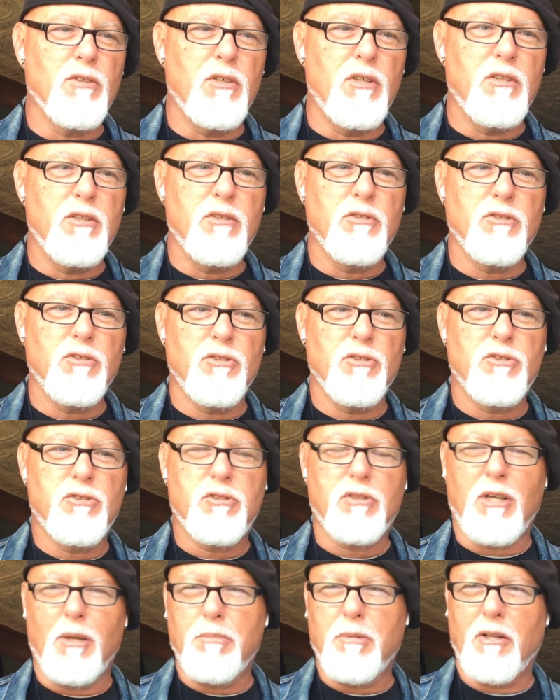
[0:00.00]

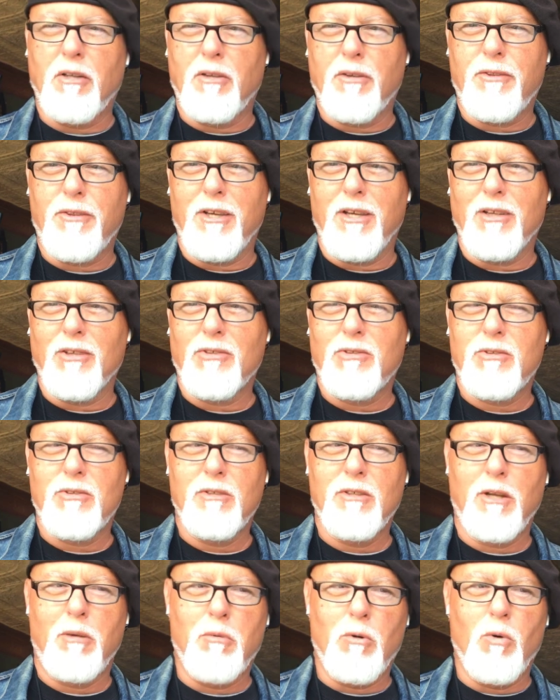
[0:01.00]
A couple other things.
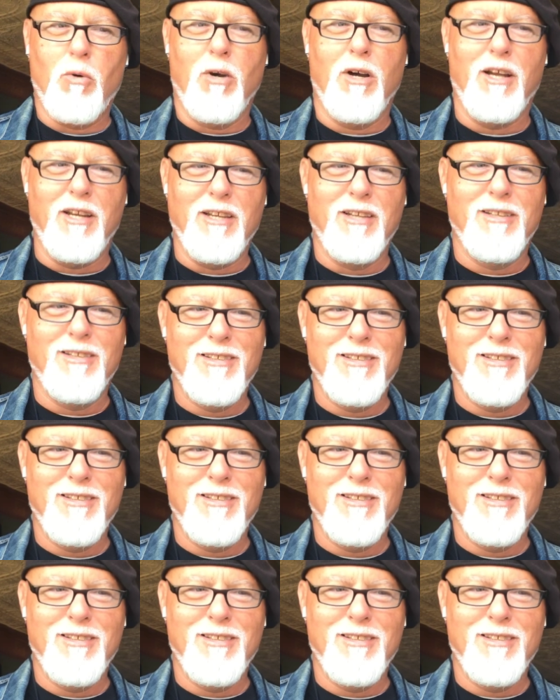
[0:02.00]
Number 1,